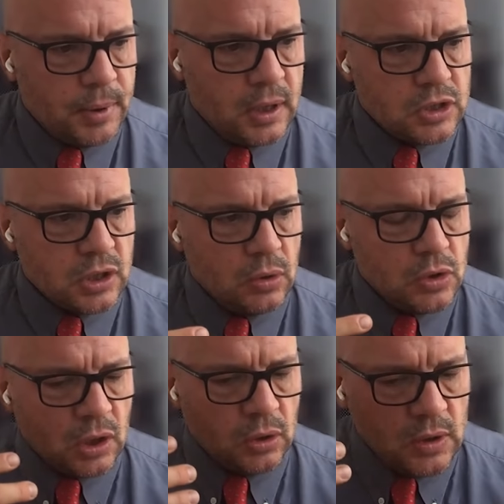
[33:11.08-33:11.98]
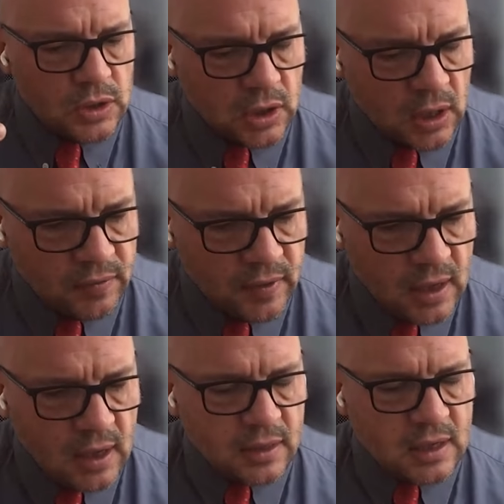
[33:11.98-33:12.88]
but so so it's kind of
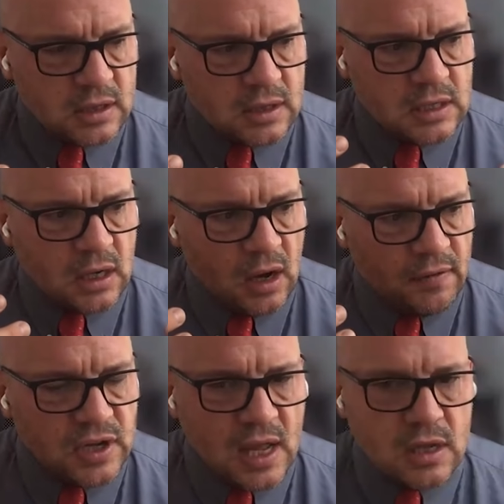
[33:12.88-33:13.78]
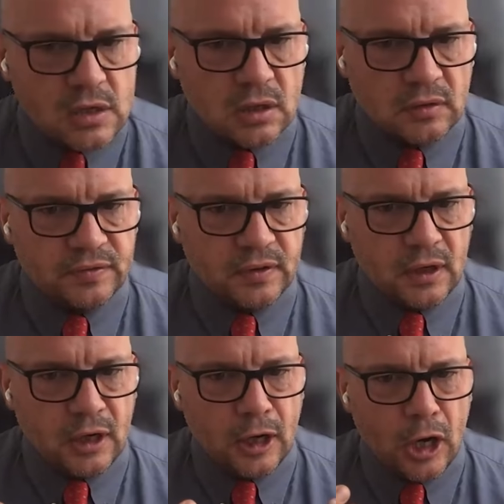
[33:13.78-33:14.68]
there's there's a kind of sense of
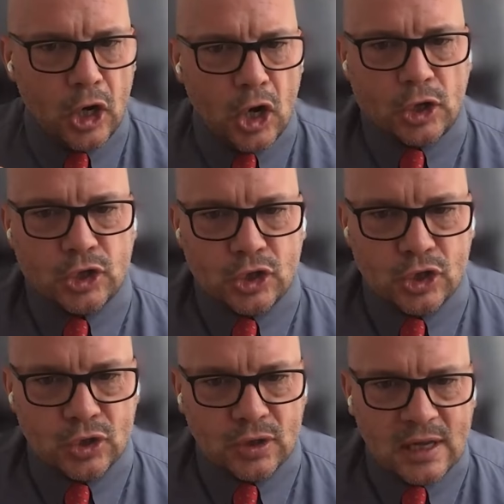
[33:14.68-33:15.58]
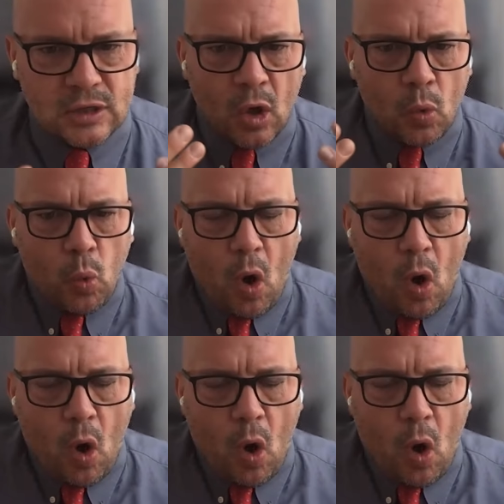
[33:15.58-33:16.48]
uh, loss. There's
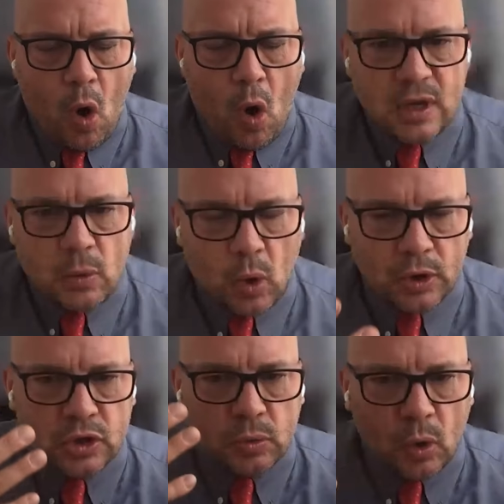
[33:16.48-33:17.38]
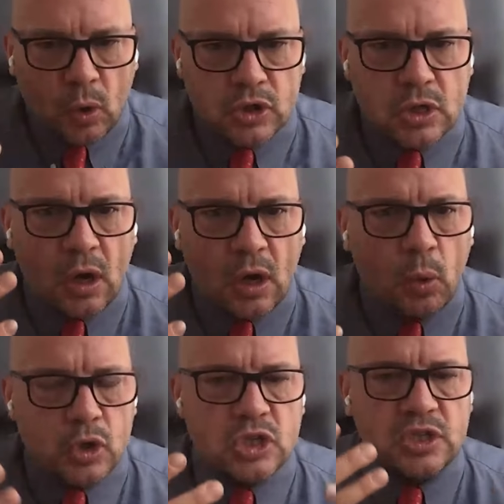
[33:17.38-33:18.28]
what then fills it. What's what's the
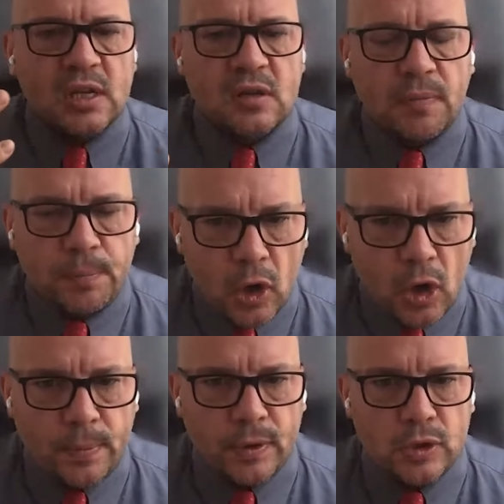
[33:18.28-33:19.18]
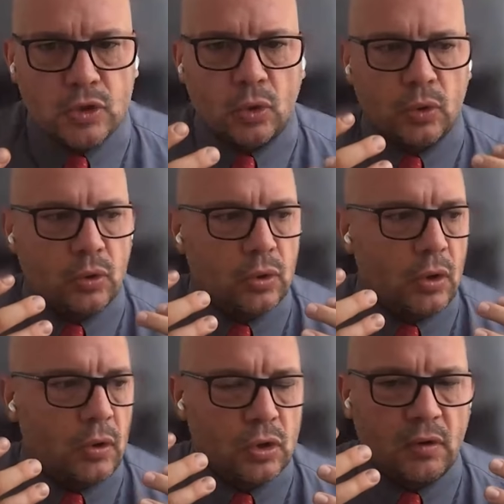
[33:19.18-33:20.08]
what's the sense of purpose or,
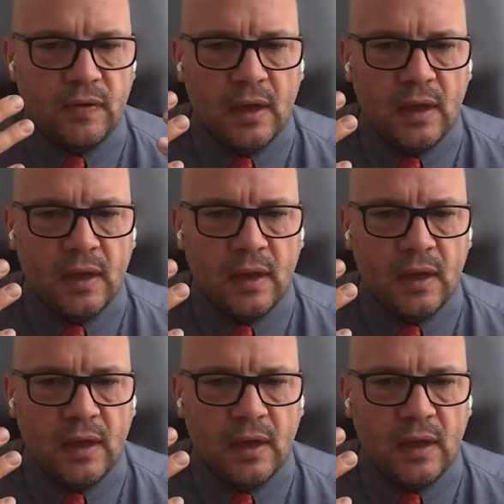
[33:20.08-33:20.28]
or sort of?